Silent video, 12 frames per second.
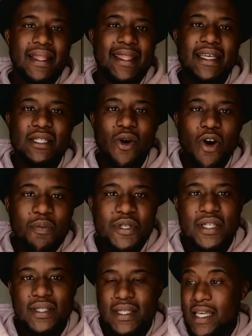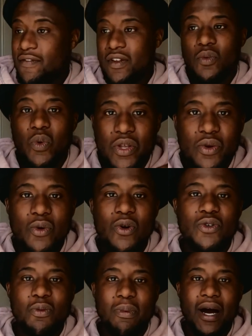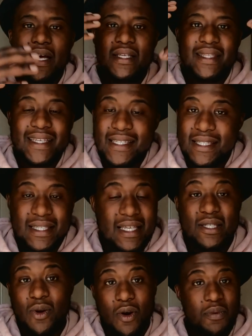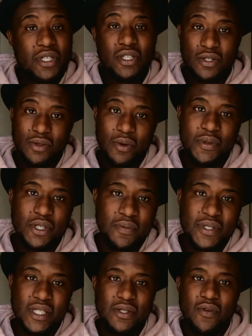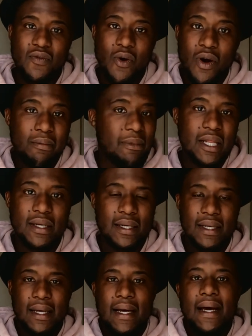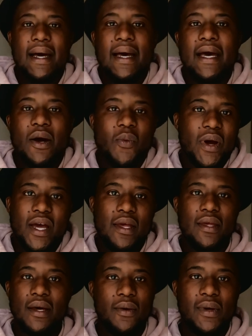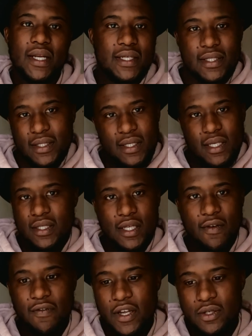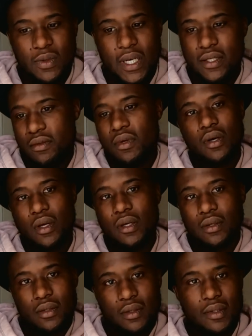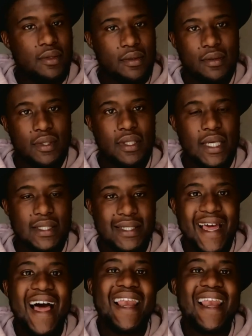There's options. Even when you go to buy, there's options and options of on milk. Where here, when I just say flat white, okay, and that's it.